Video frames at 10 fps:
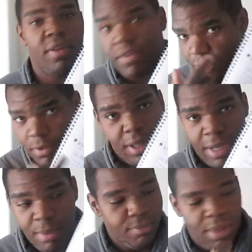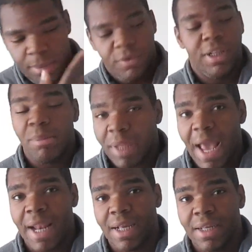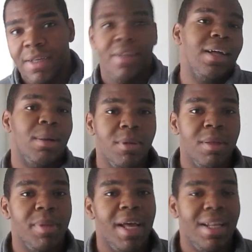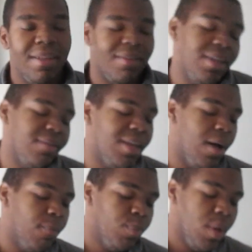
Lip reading: So, like I'm really planning. I'm really planning these things out.